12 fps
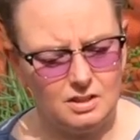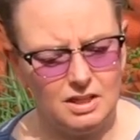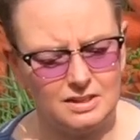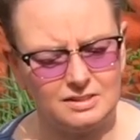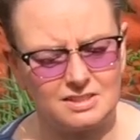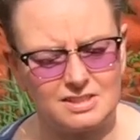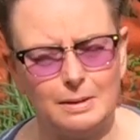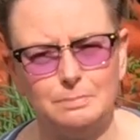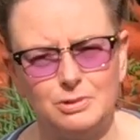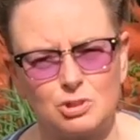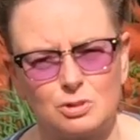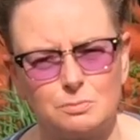they had
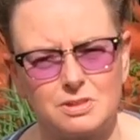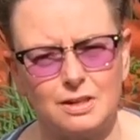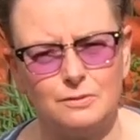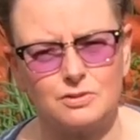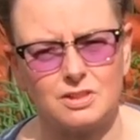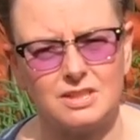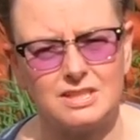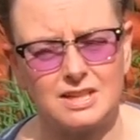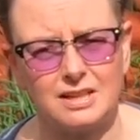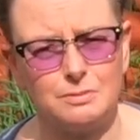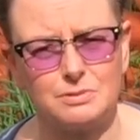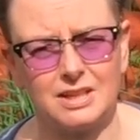established themselves in these,
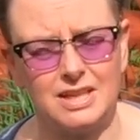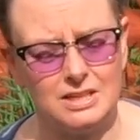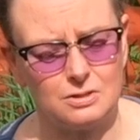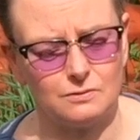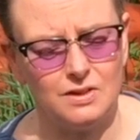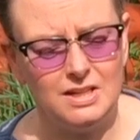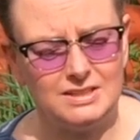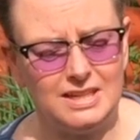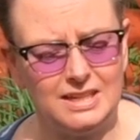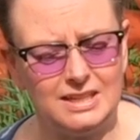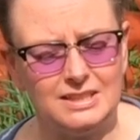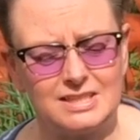and it was a case of
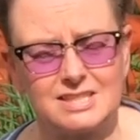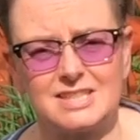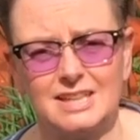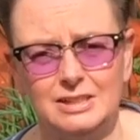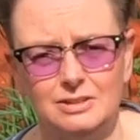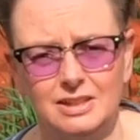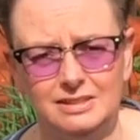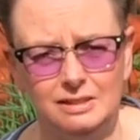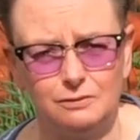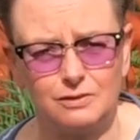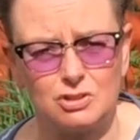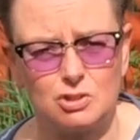taking the single
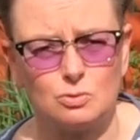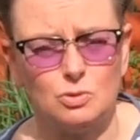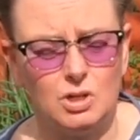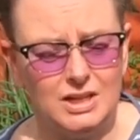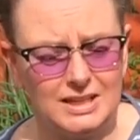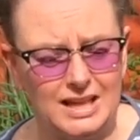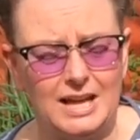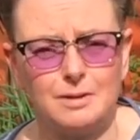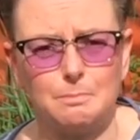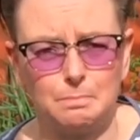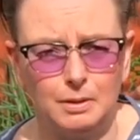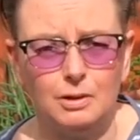individual
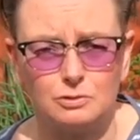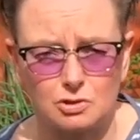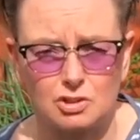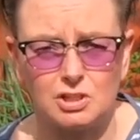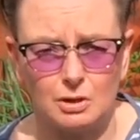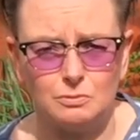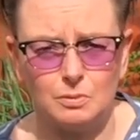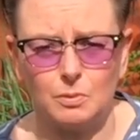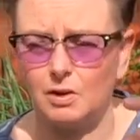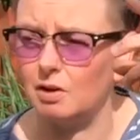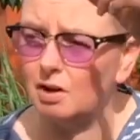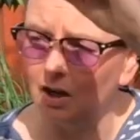carrot plugs, now they
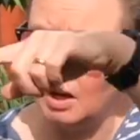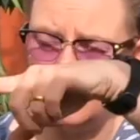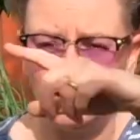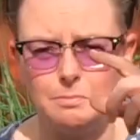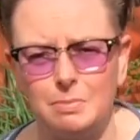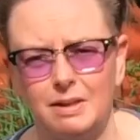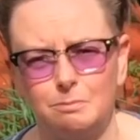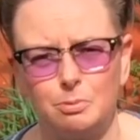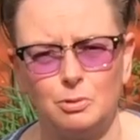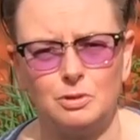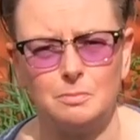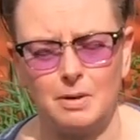were, and
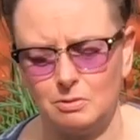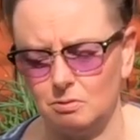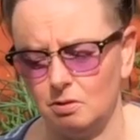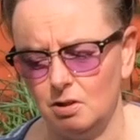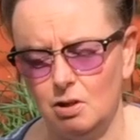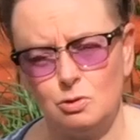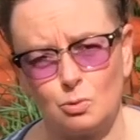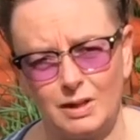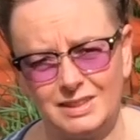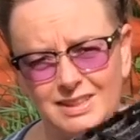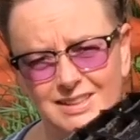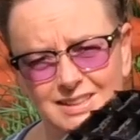putting them out. So
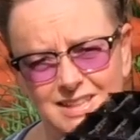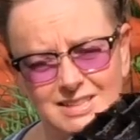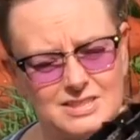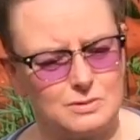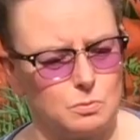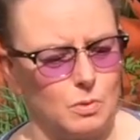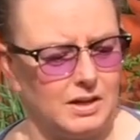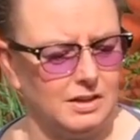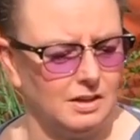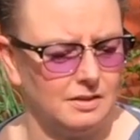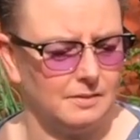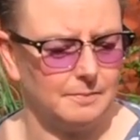I think this is why.